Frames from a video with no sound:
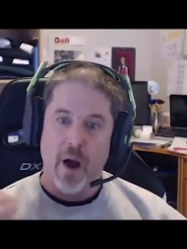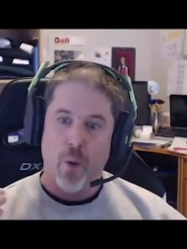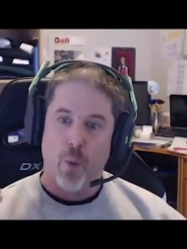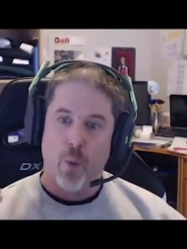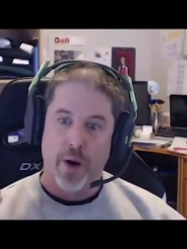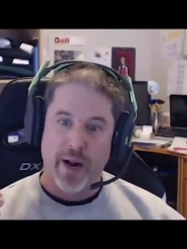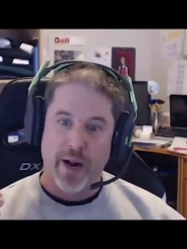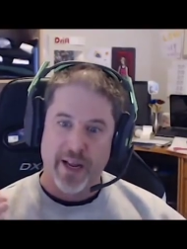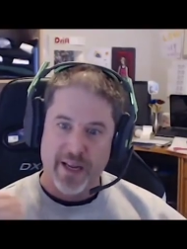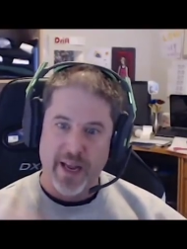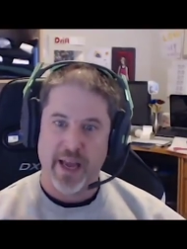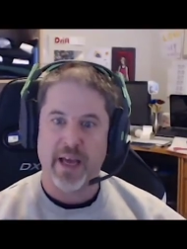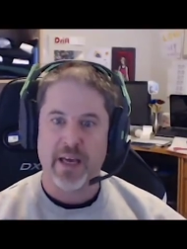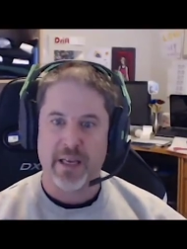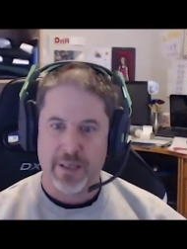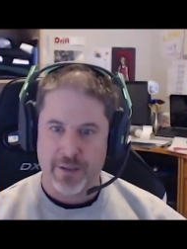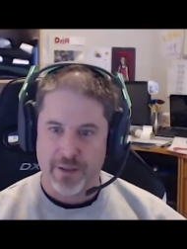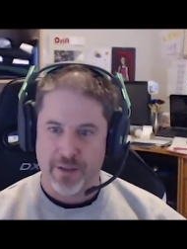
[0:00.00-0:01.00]
What I
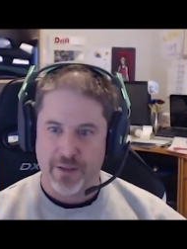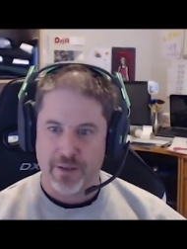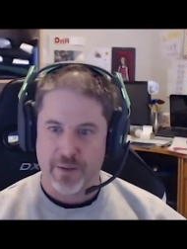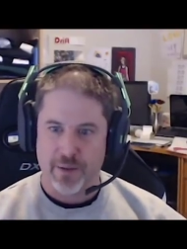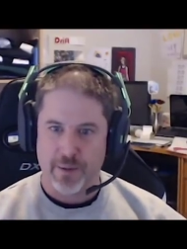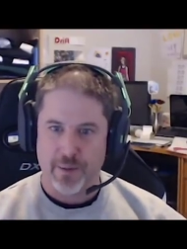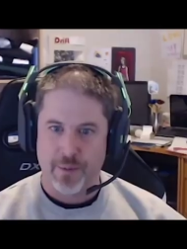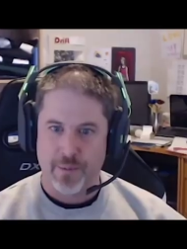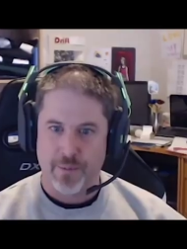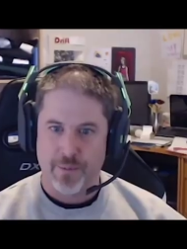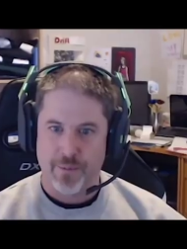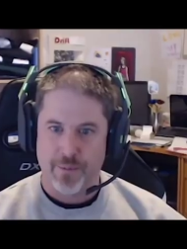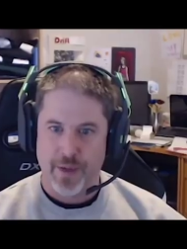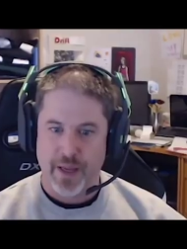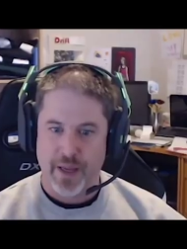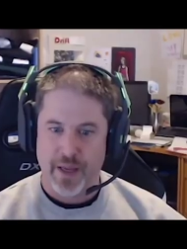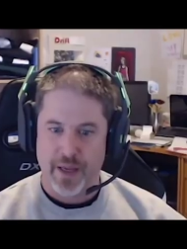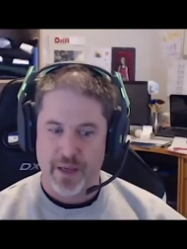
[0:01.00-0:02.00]
can't do
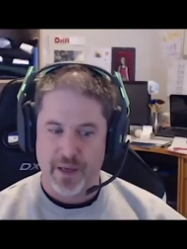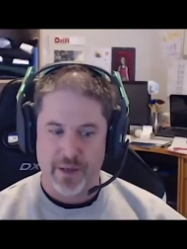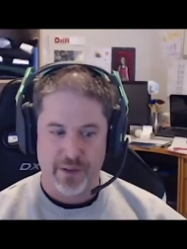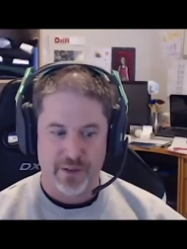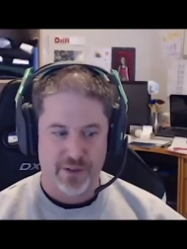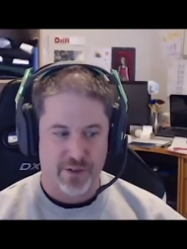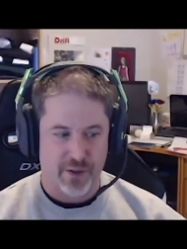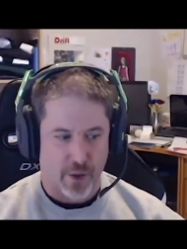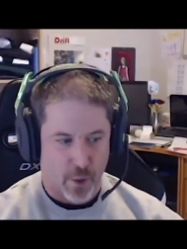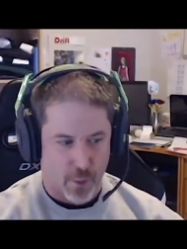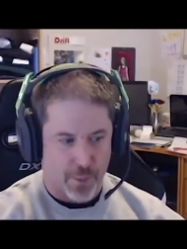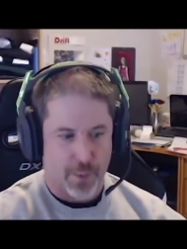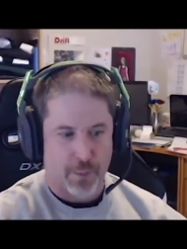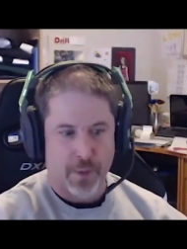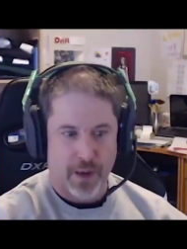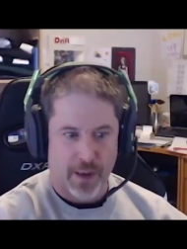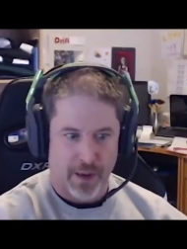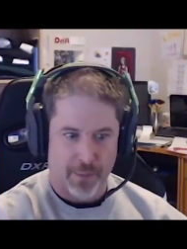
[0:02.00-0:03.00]
is
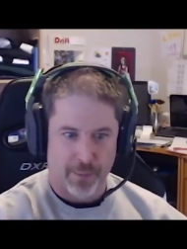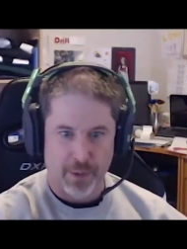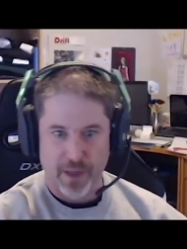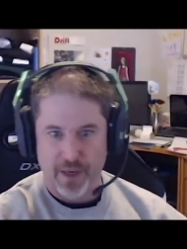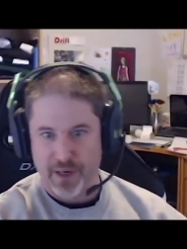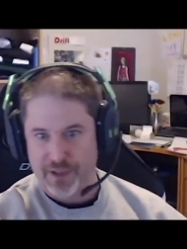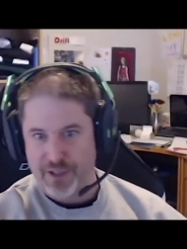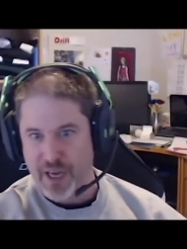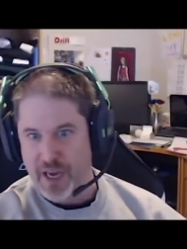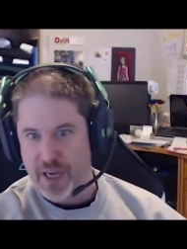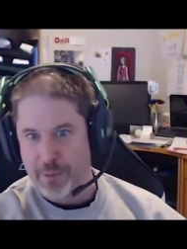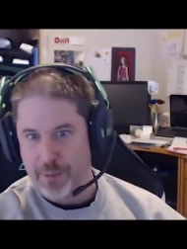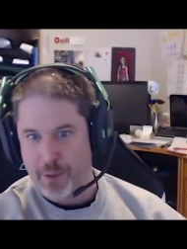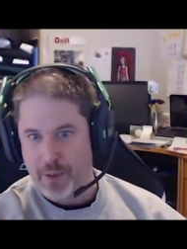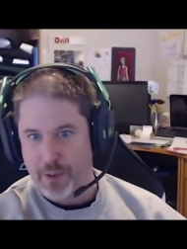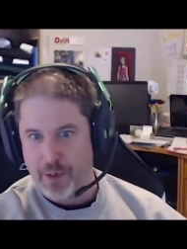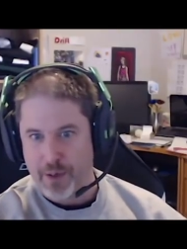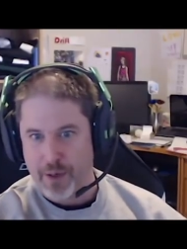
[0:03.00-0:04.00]
open my player's
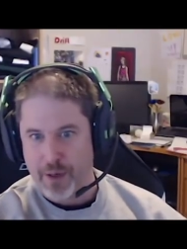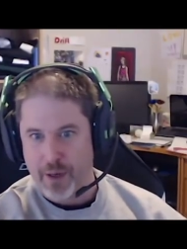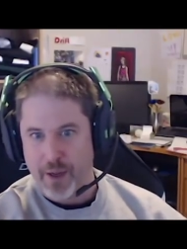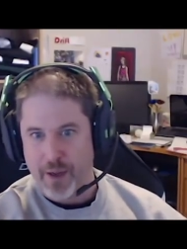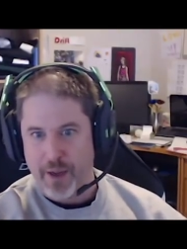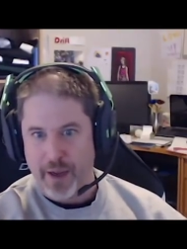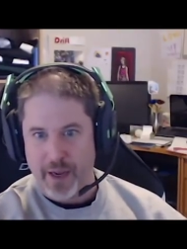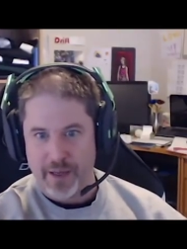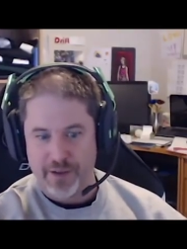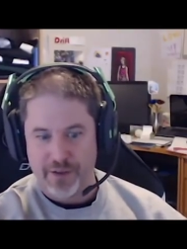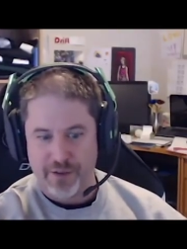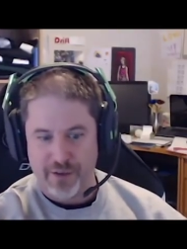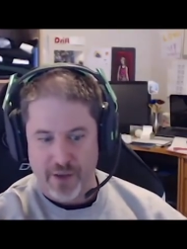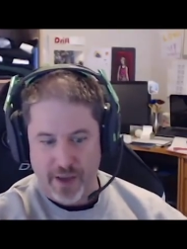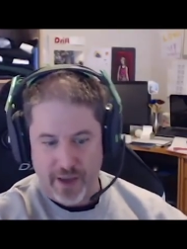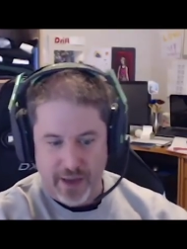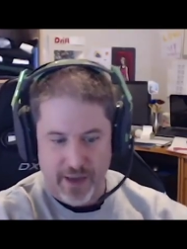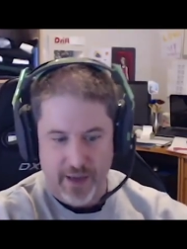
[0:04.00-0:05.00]
handbook and
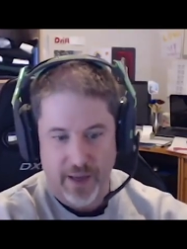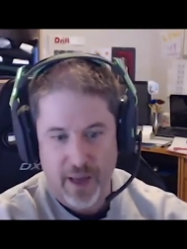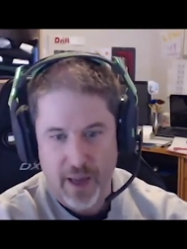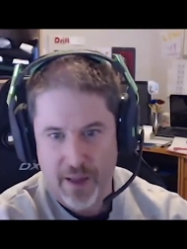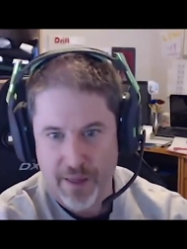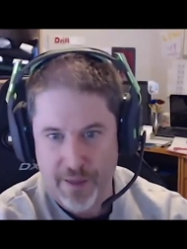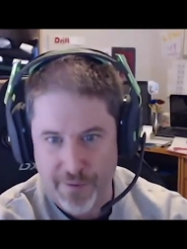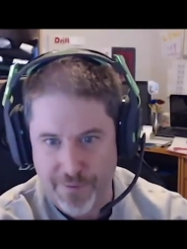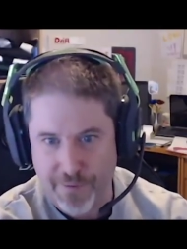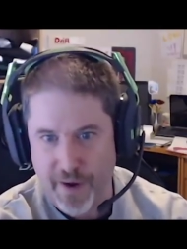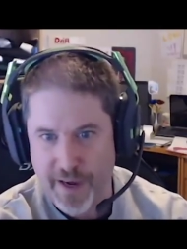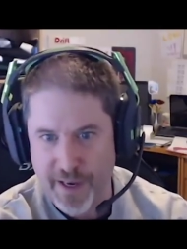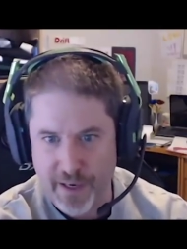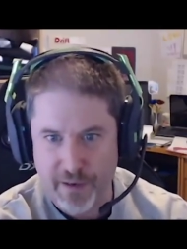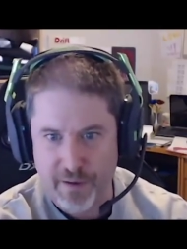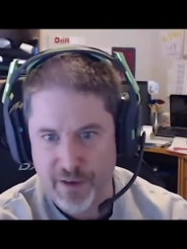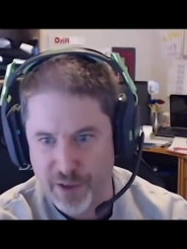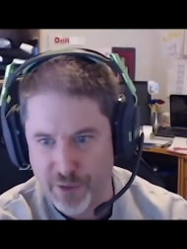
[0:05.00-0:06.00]
say the
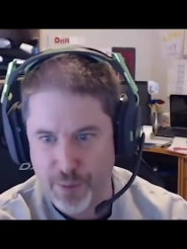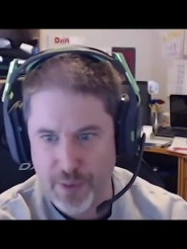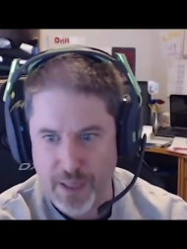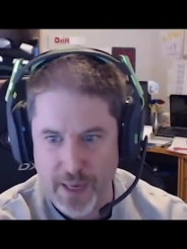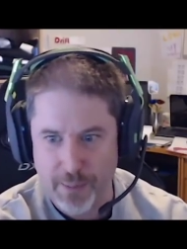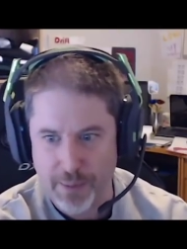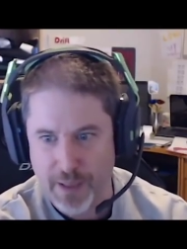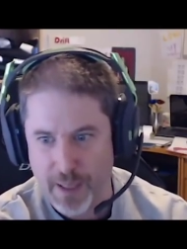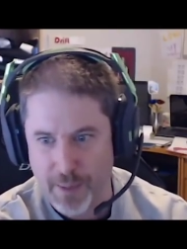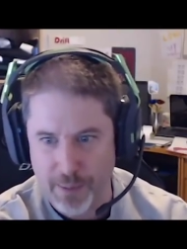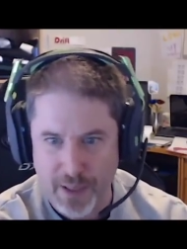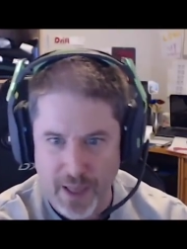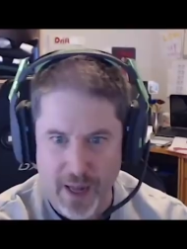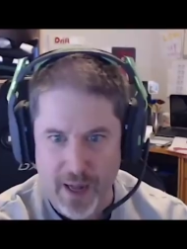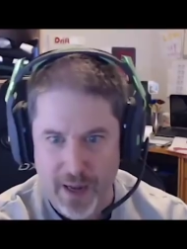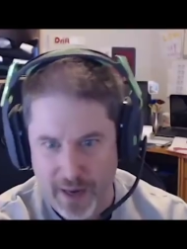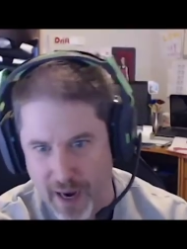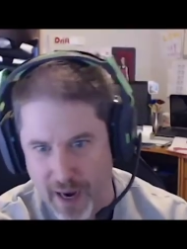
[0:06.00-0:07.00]
fighter is blah blah
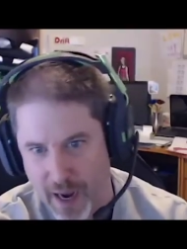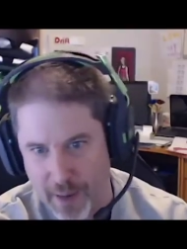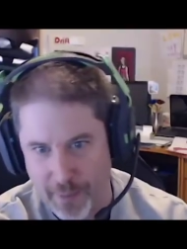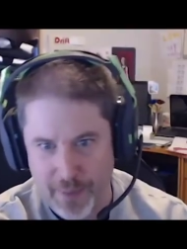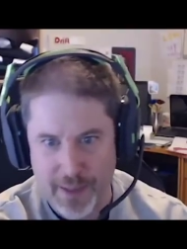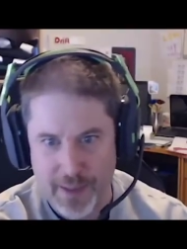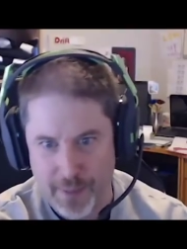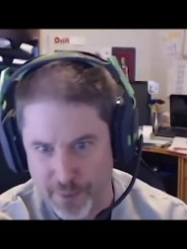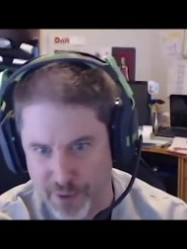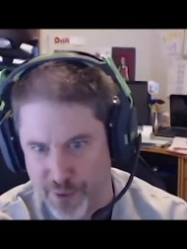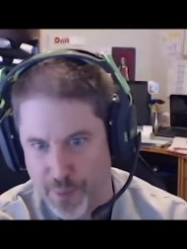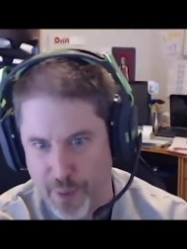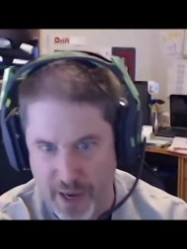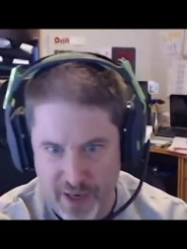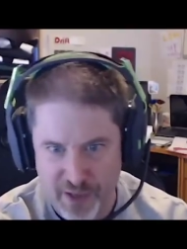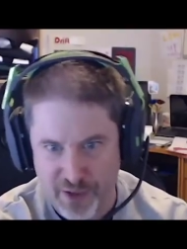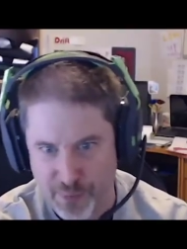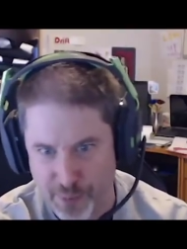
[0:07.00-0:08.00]
blah comma
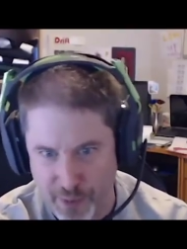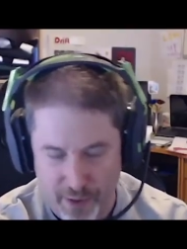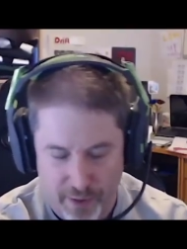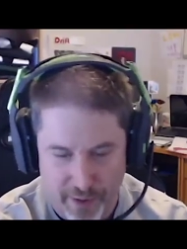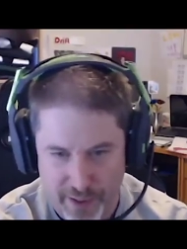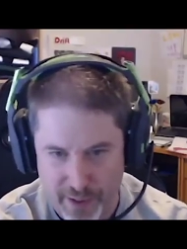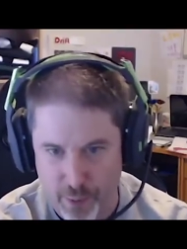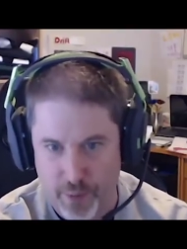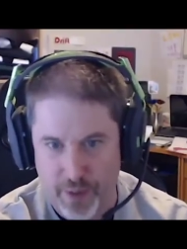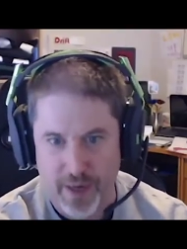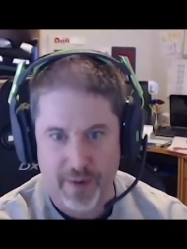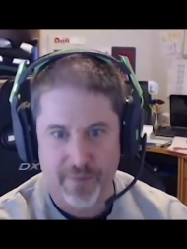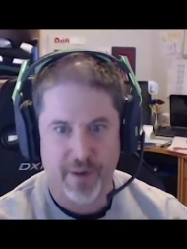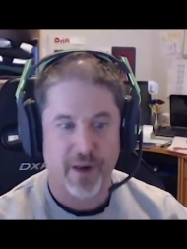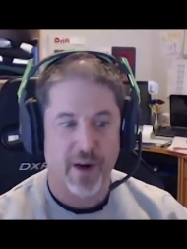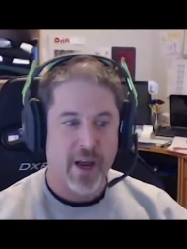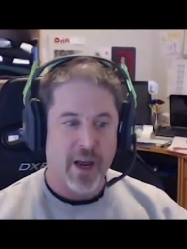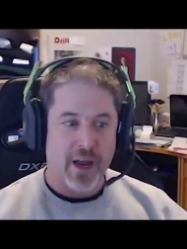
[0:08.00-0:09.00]
space period
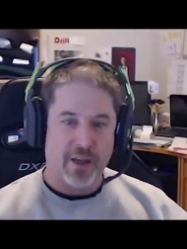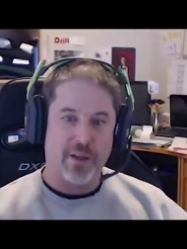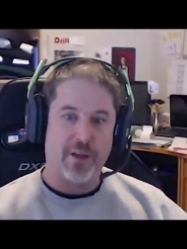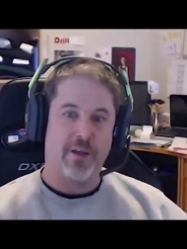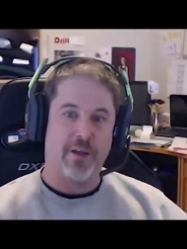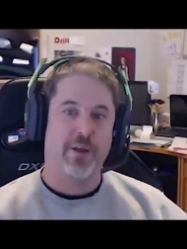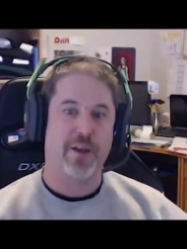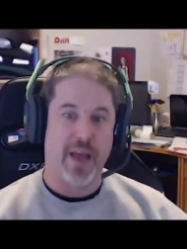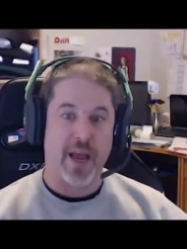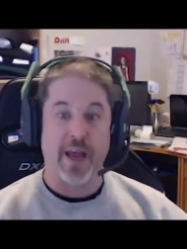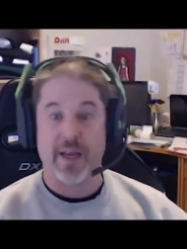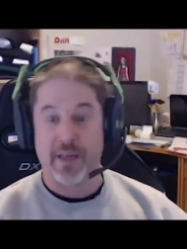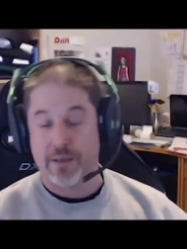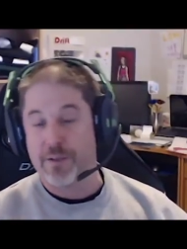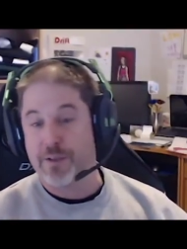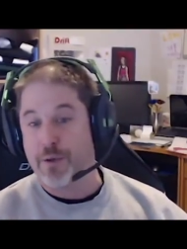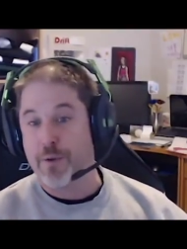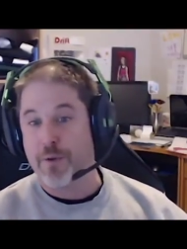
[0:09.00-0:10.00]
whatever you, you
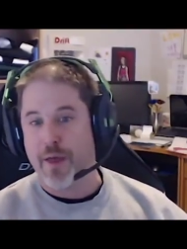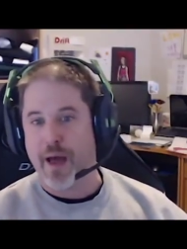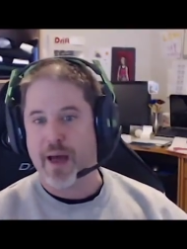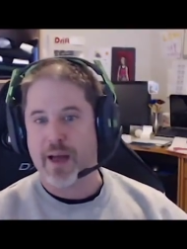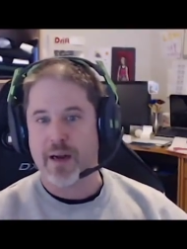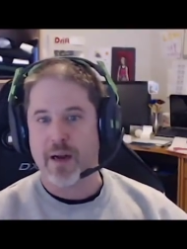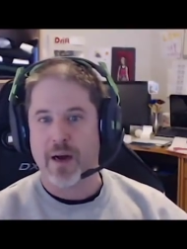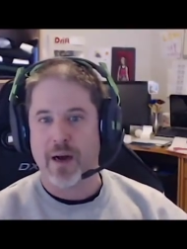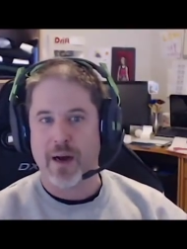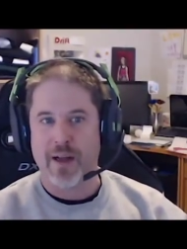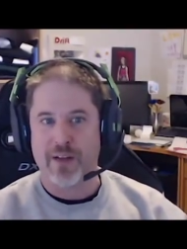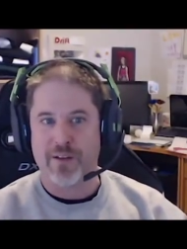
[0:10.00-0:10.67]
can't do that uh,